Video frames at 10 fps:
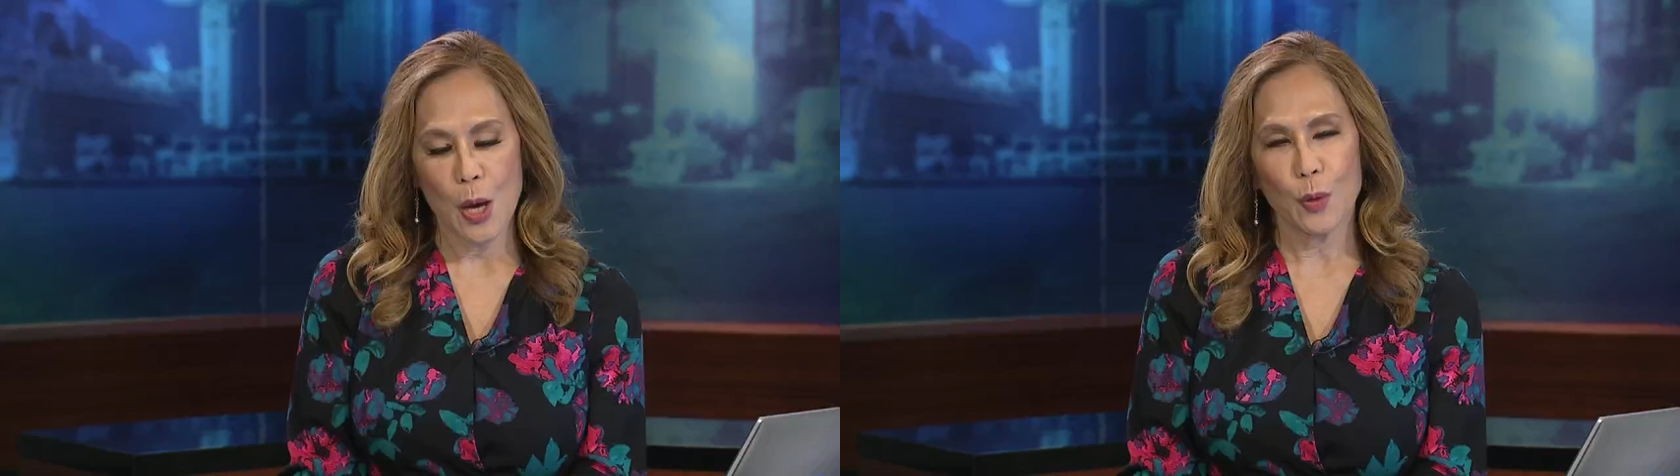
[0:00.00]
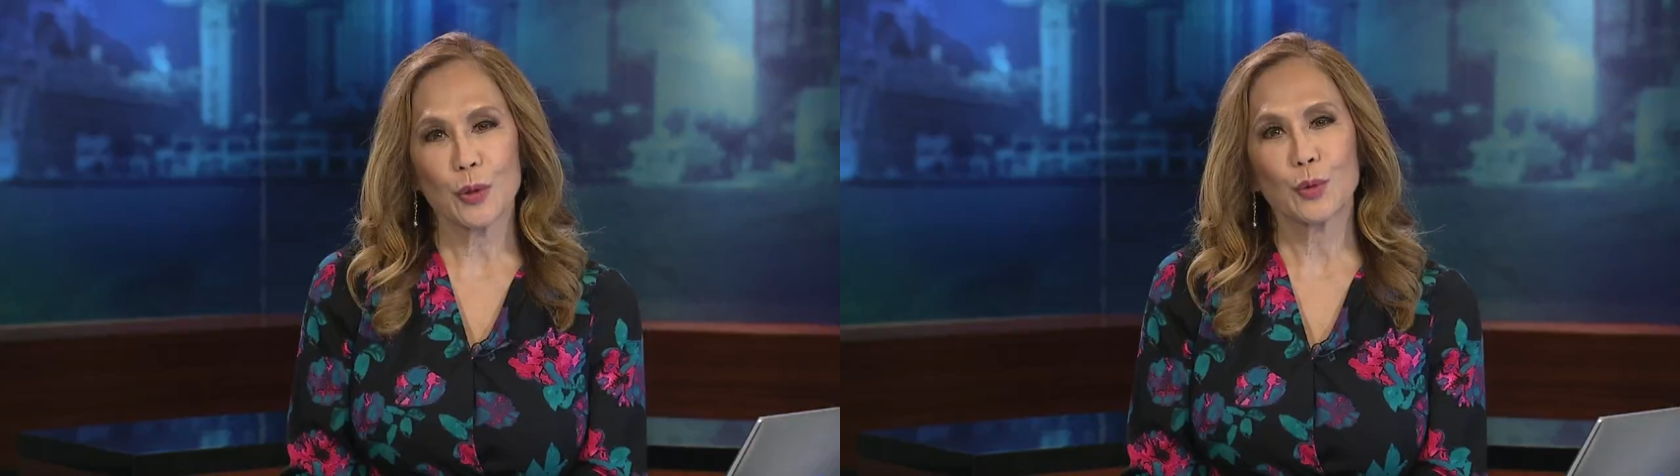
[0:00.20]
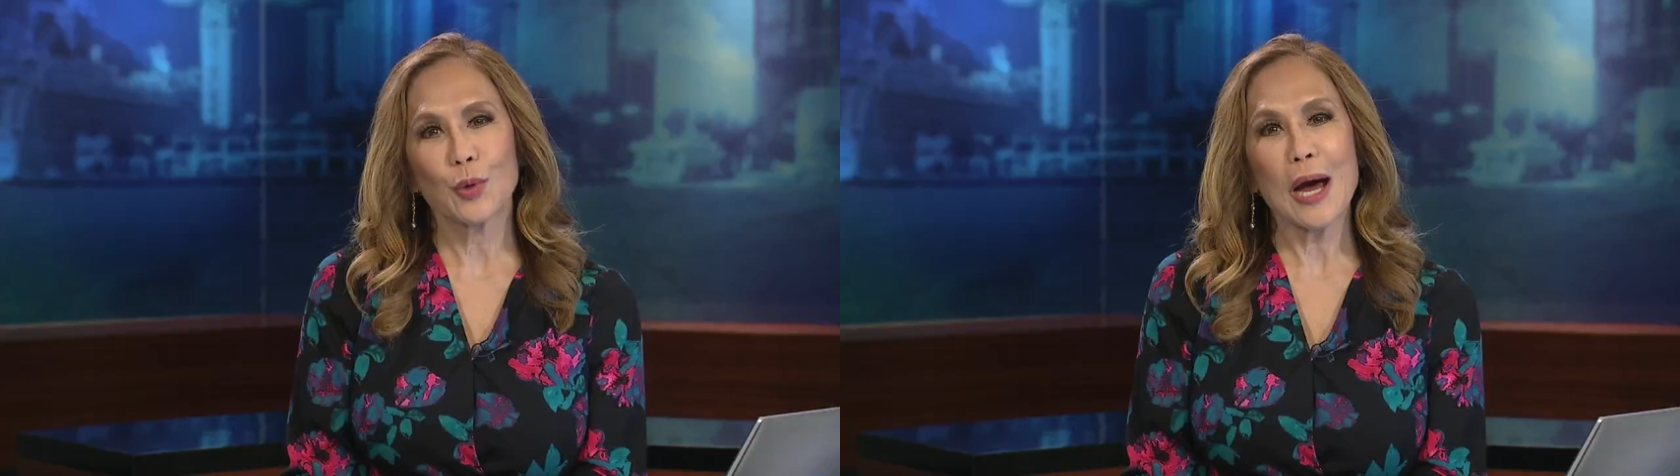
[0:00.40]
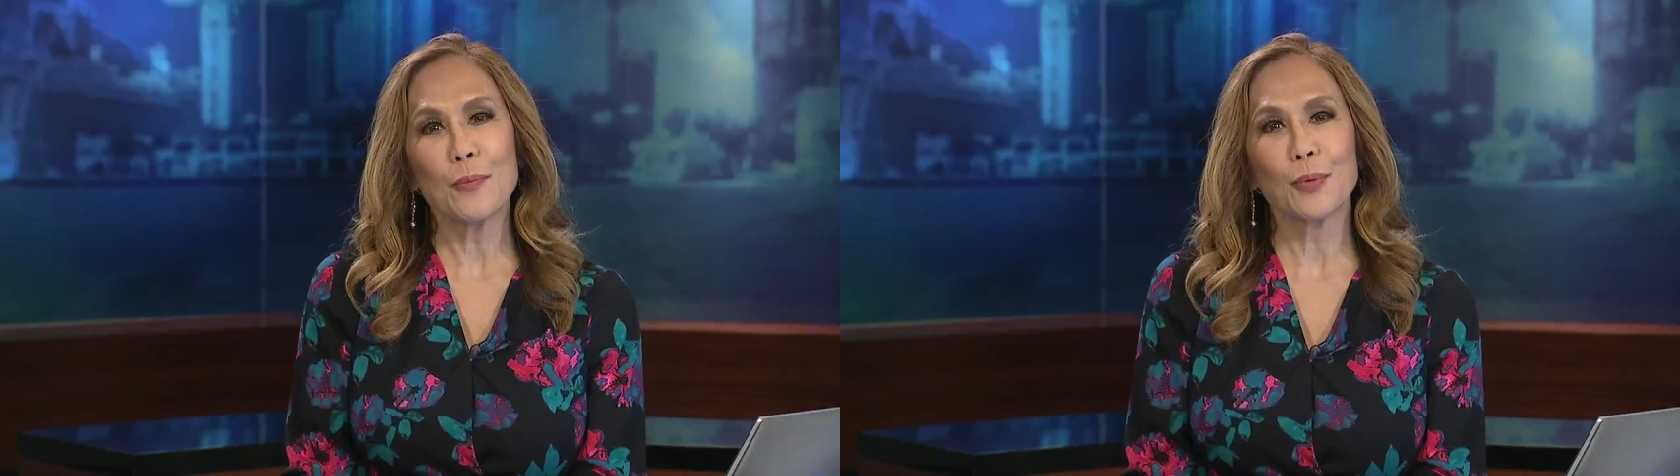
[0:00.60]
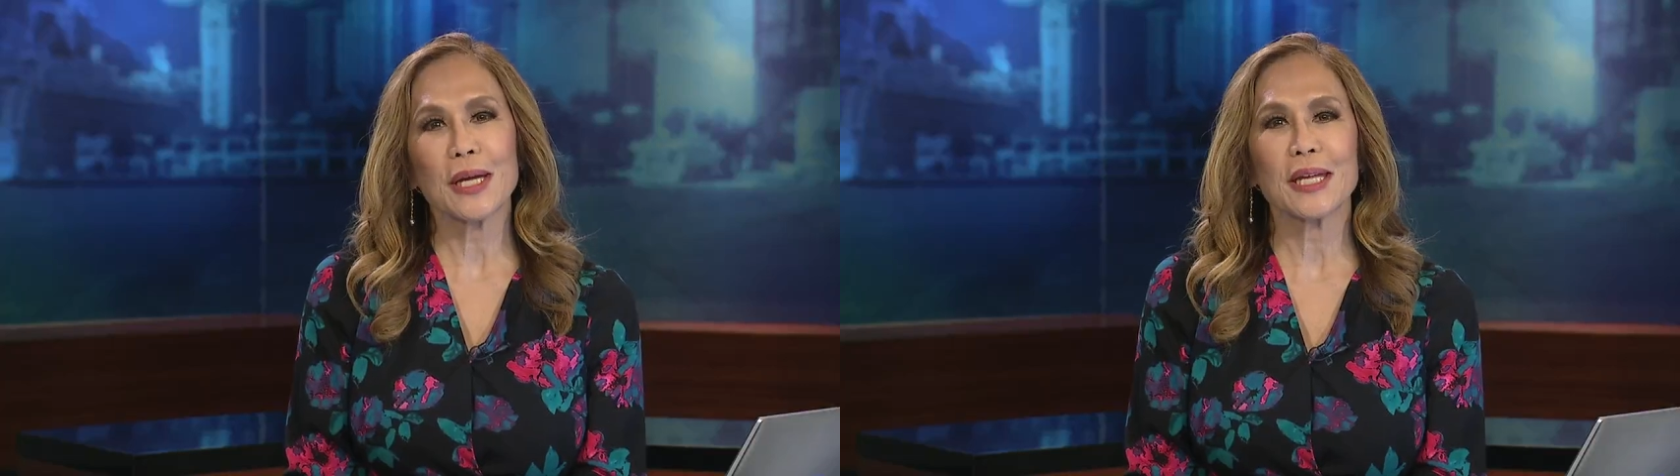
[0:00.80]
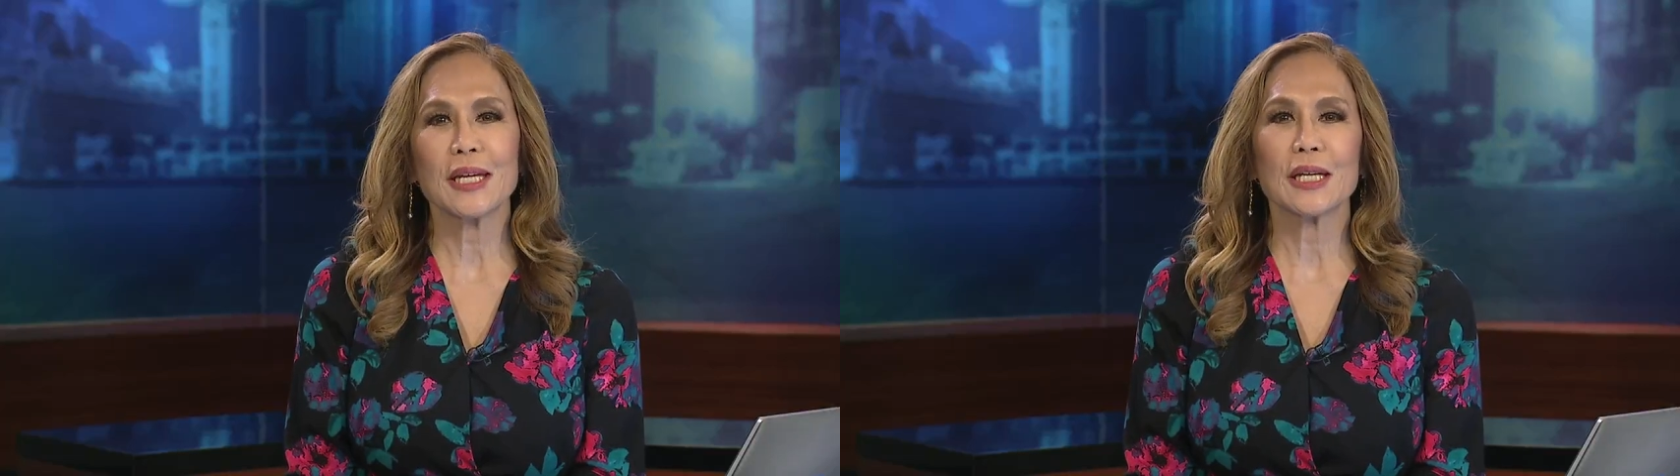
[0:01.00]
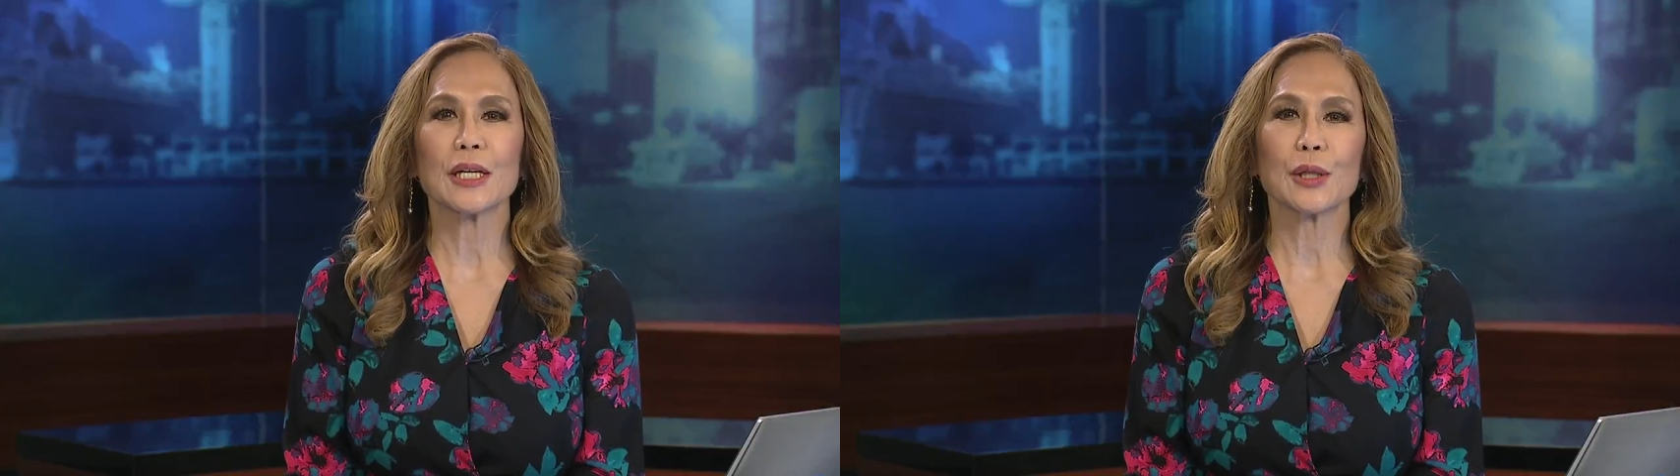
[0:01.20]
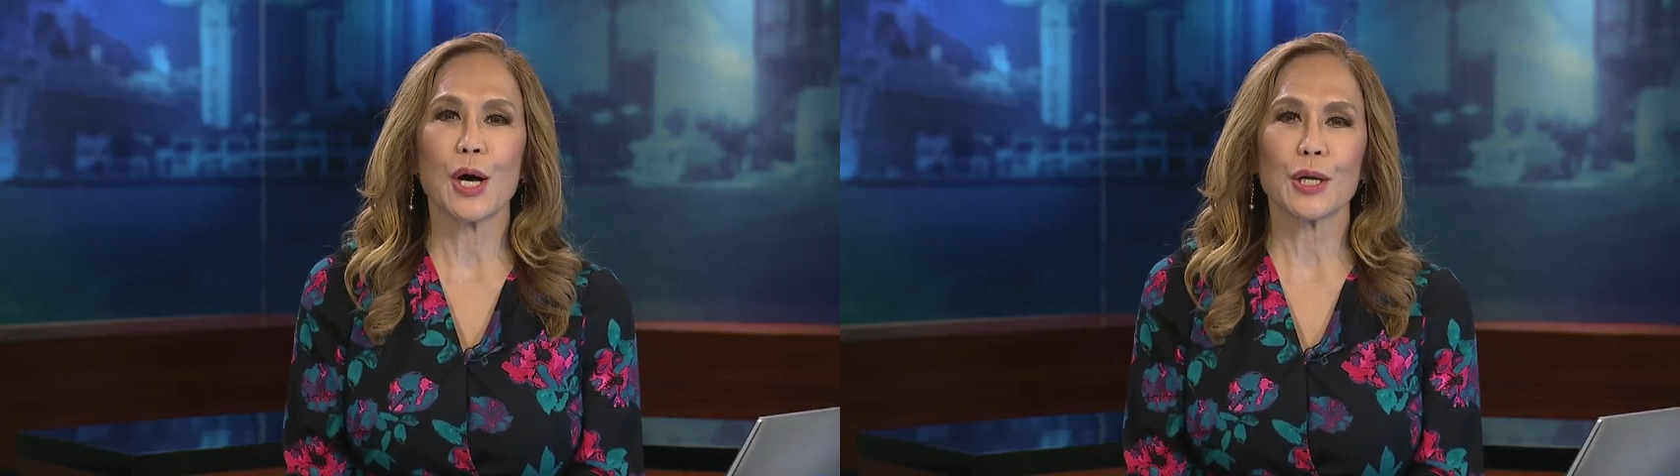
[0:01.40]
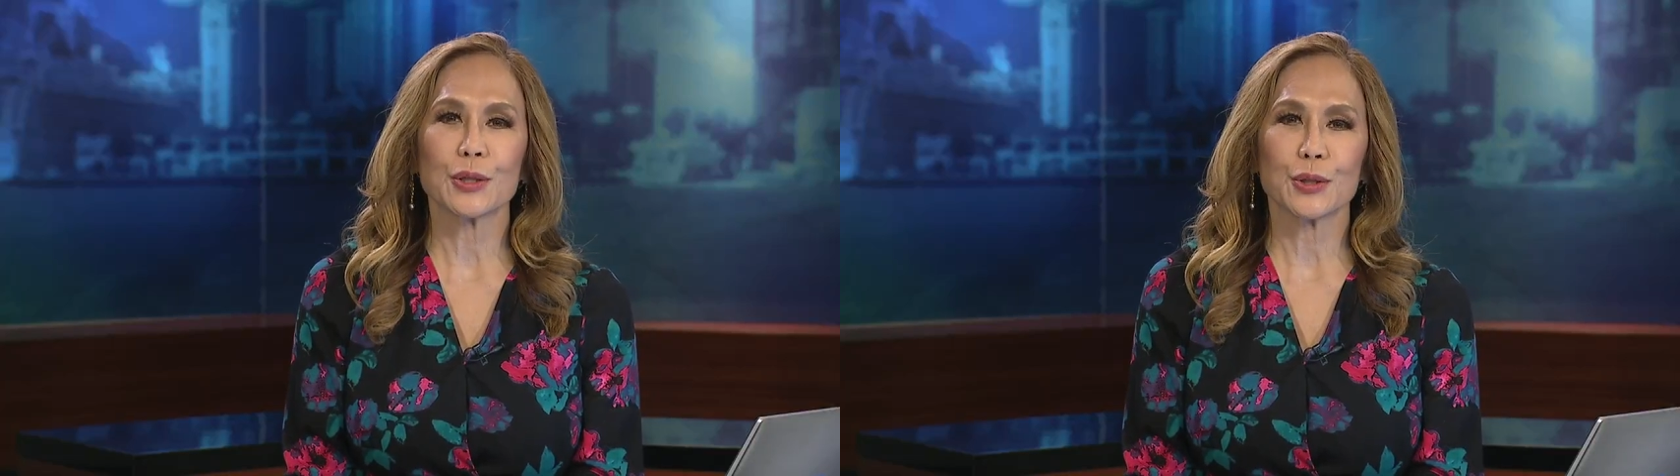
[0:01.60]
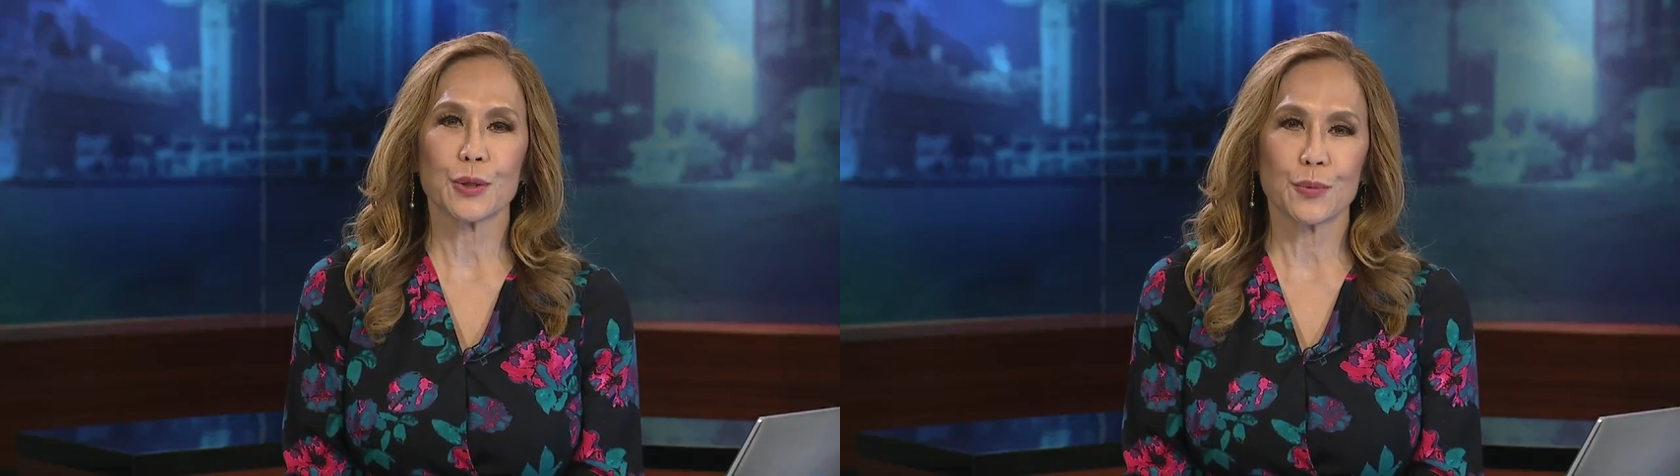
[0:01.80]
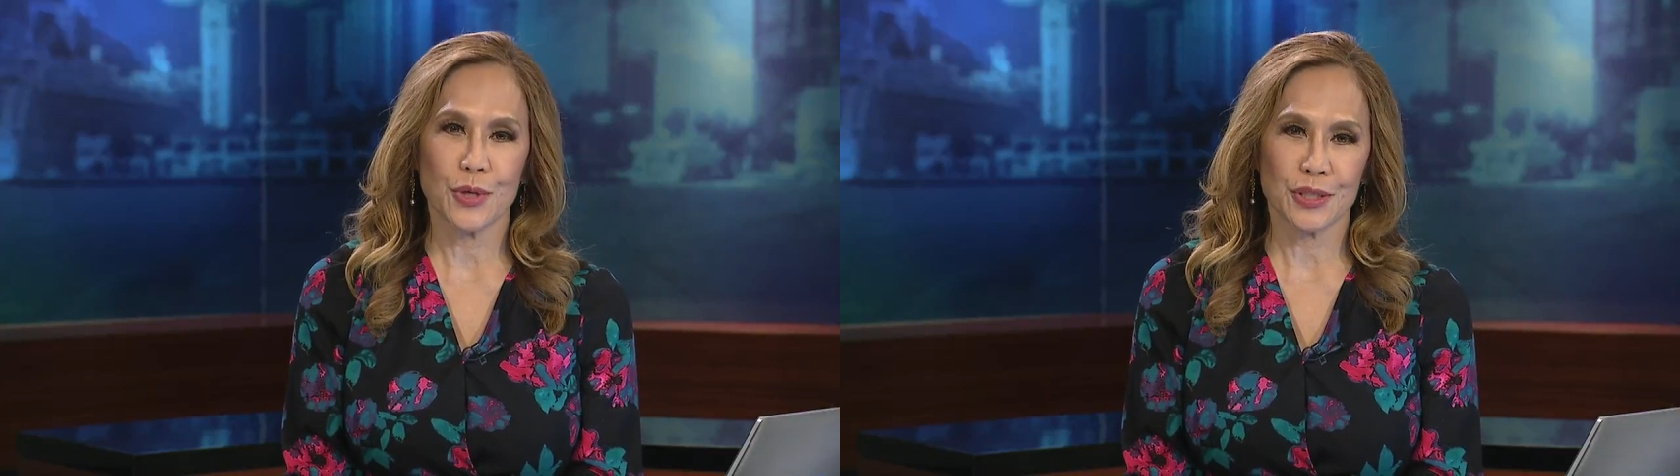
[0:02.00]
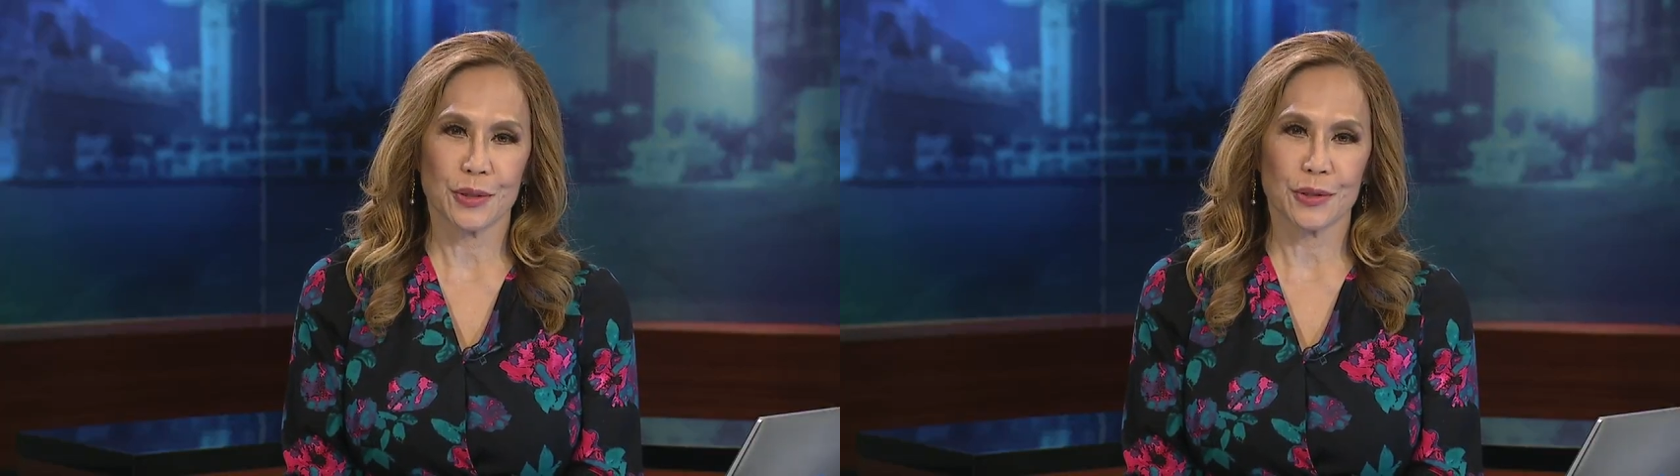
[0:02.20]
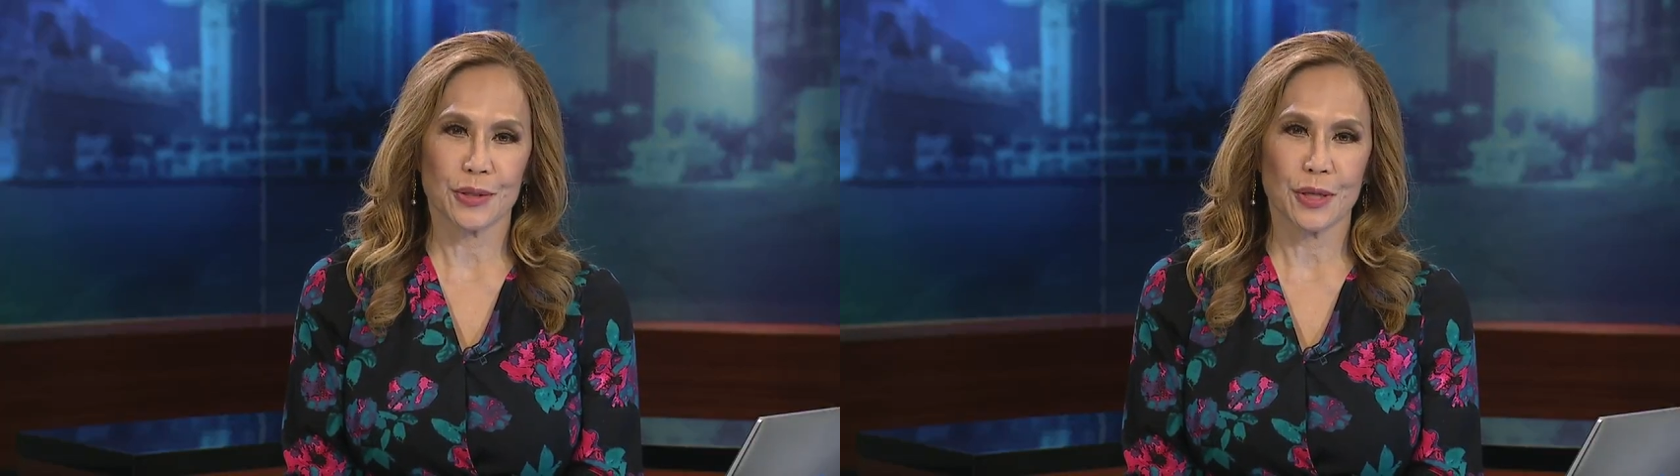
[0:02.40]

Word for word: Well, groundbreaking long term research